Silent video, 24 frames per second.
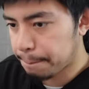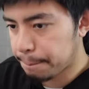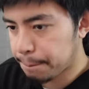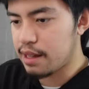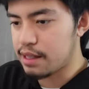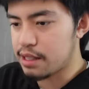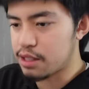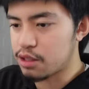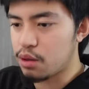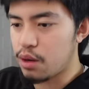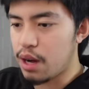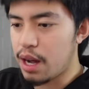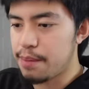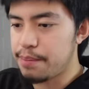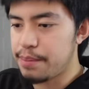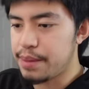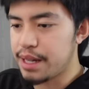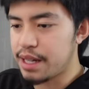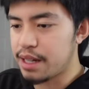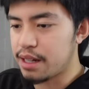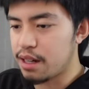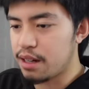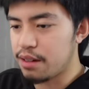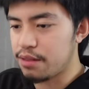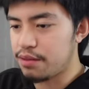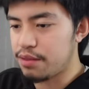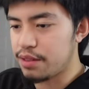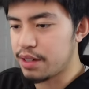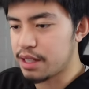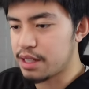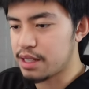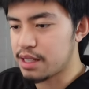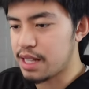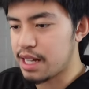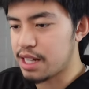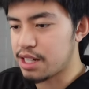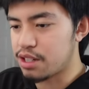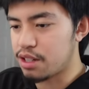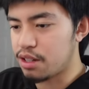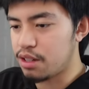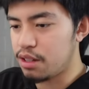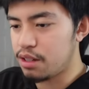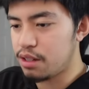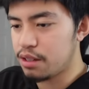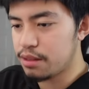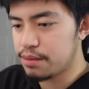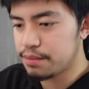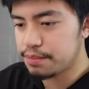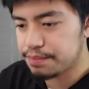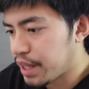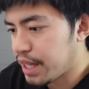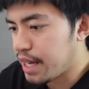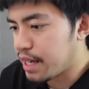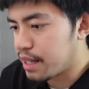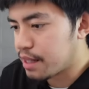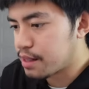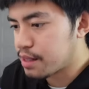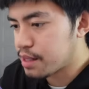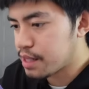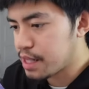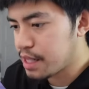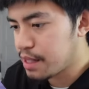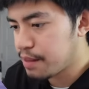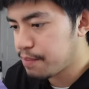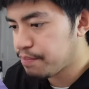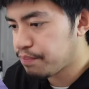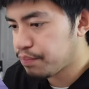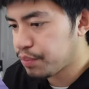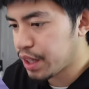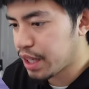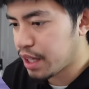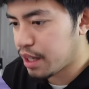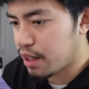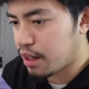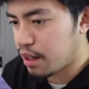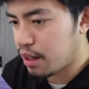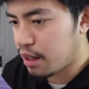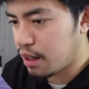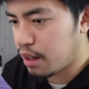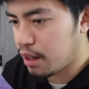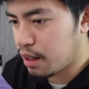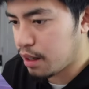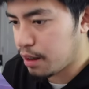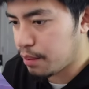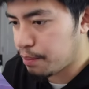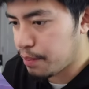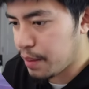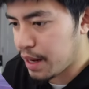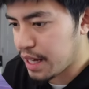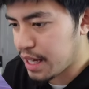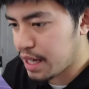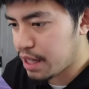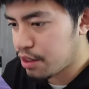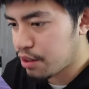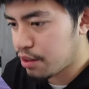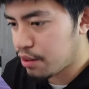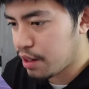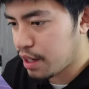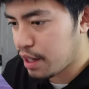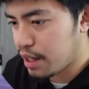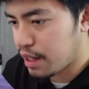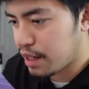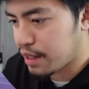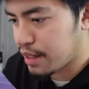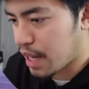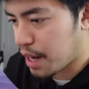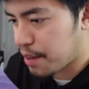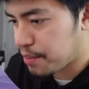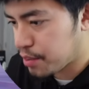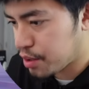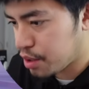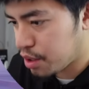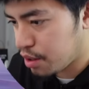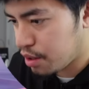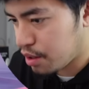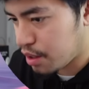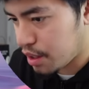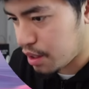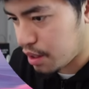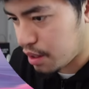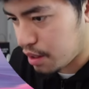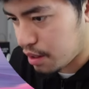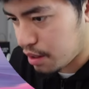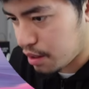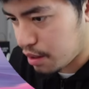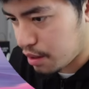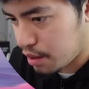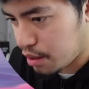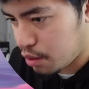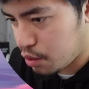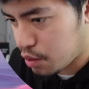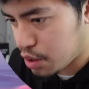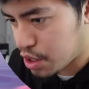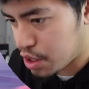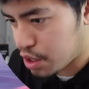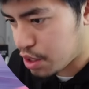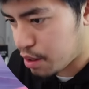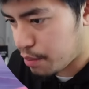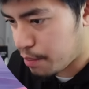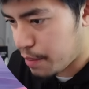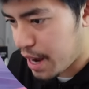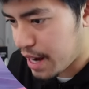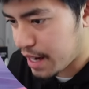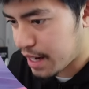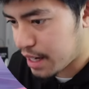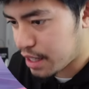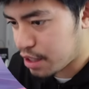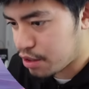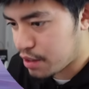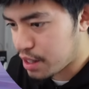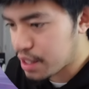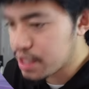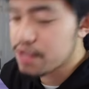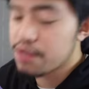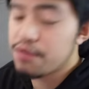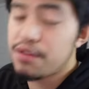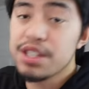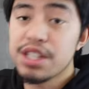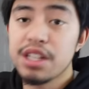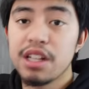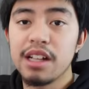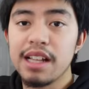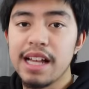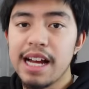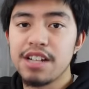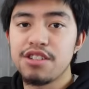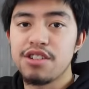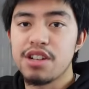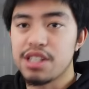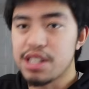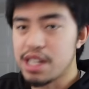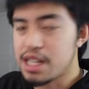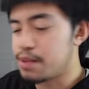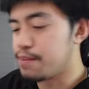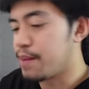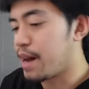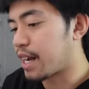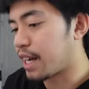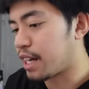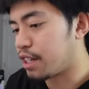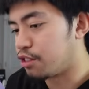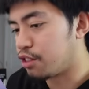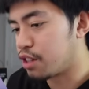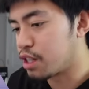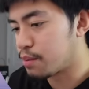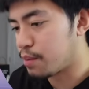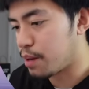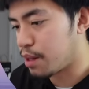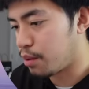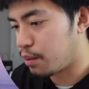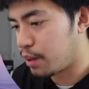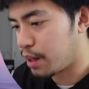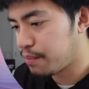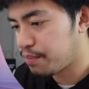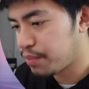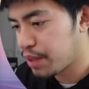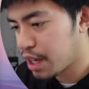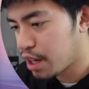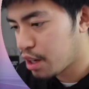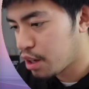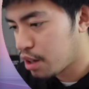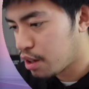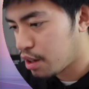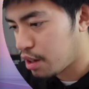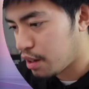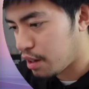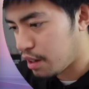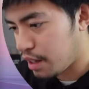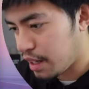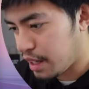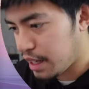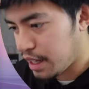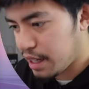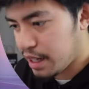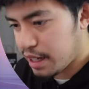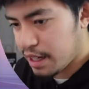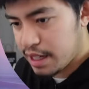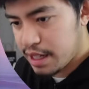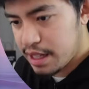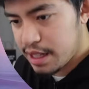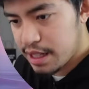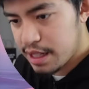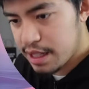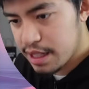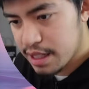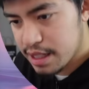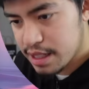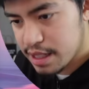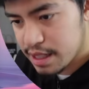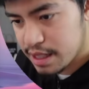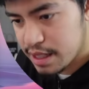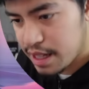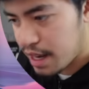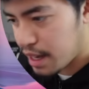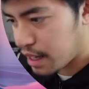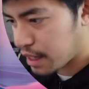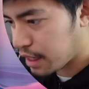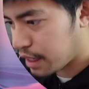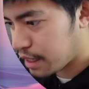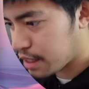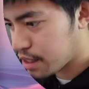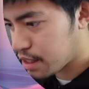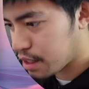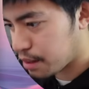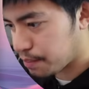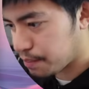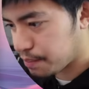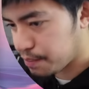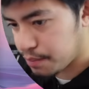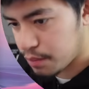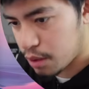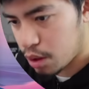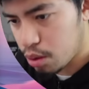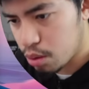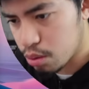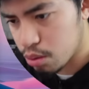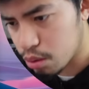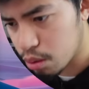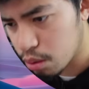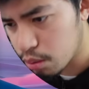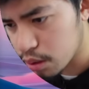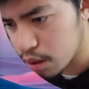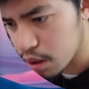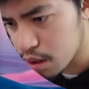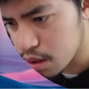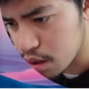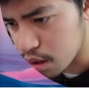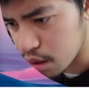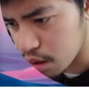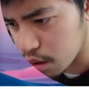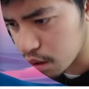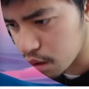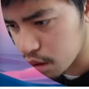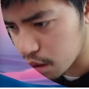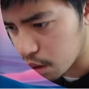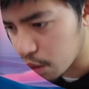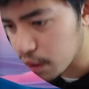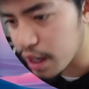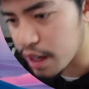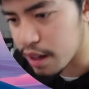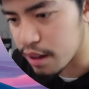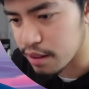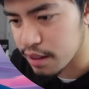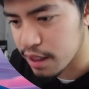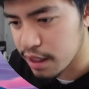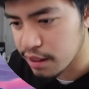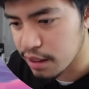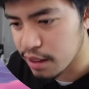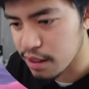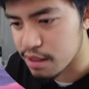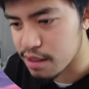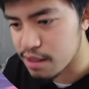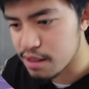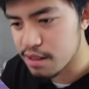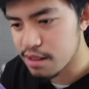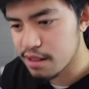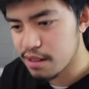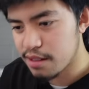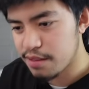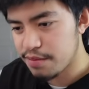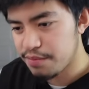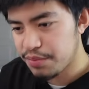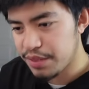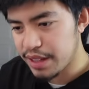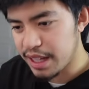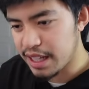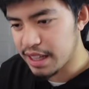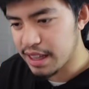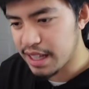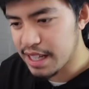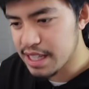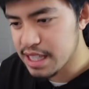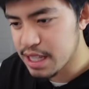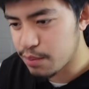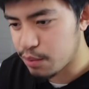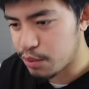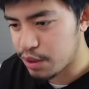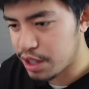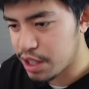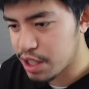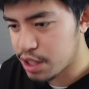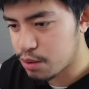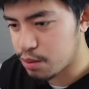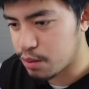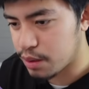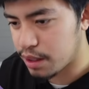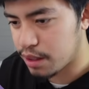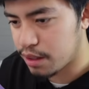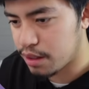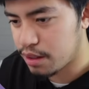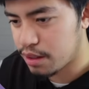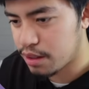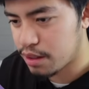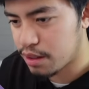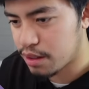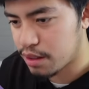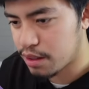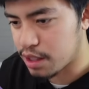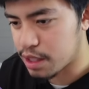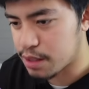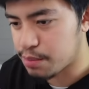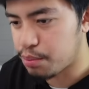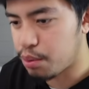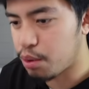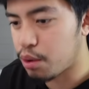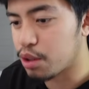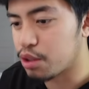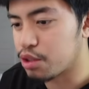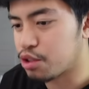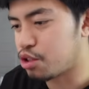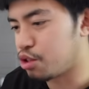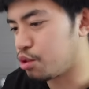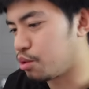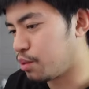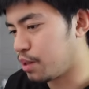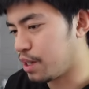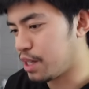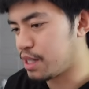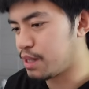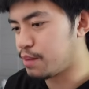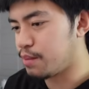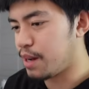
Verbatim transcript: Let's go ipconfig slash all. Yeah, see, um, my Ethernet adapter uses the MAC address. Physical address is MAC address, by the way. It is, yeah, it lines up. Oh, no, it doesn't. Oh, yeah, yeah, it does. It lines up with this one because port two is